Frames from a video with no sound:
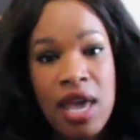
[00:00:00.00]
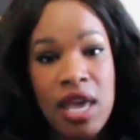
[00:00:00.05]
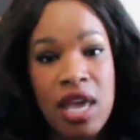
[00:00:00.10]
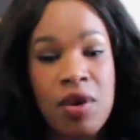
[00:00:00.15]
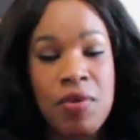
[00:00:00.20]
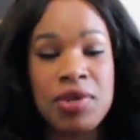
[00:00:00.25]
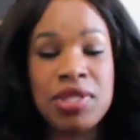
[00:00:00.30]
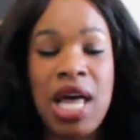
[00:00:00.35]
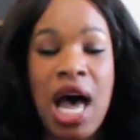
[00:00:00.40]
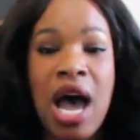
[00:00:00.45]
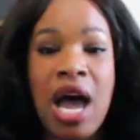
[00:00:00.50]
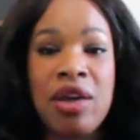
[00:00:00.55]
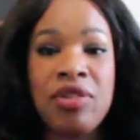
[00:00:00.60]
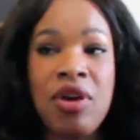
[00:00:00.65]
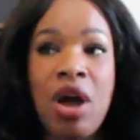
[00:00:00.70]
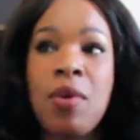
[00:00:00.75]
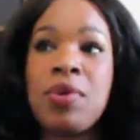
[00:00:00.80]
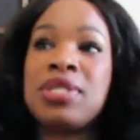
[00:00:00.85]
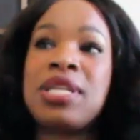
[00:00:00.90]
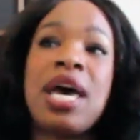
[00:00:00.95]
It was either
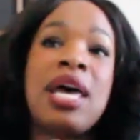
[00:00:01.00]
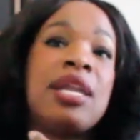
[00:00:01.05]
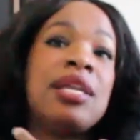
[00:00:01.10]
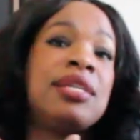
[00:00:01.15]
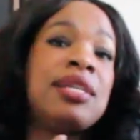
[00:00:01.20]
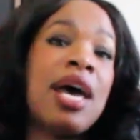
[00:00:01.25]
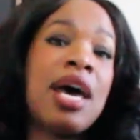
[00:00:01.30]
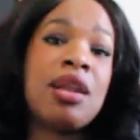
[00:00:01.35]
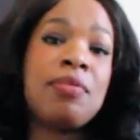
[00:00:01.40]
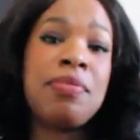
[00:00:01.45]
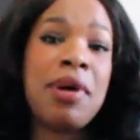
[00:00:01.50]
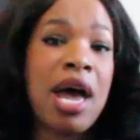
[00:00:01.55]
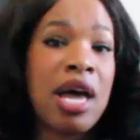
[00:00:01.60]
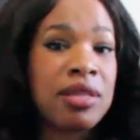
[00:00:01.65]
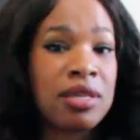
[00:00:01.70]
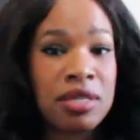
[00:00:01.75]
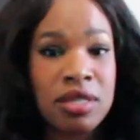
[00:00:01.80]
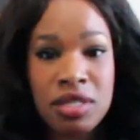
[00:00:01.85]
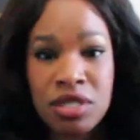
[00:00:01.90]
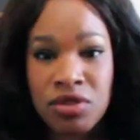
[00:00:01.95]
I was heading down a
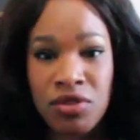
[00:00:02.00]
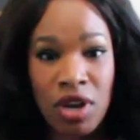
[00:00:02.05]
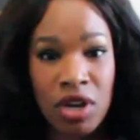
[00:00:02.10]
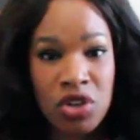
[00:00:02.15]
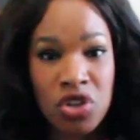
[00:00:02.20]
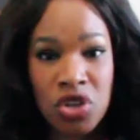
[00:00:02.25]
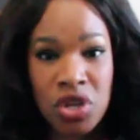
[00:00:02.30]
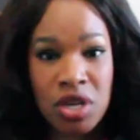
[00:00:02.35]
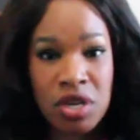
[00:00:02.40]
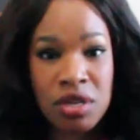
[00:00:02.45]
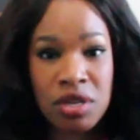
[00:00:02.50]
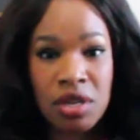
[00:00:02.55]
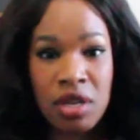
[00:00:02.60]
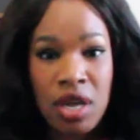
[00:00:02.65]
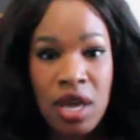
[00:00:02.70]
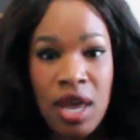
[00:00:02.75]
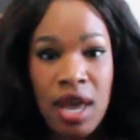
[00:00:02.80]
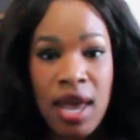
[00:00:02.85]
path of destruction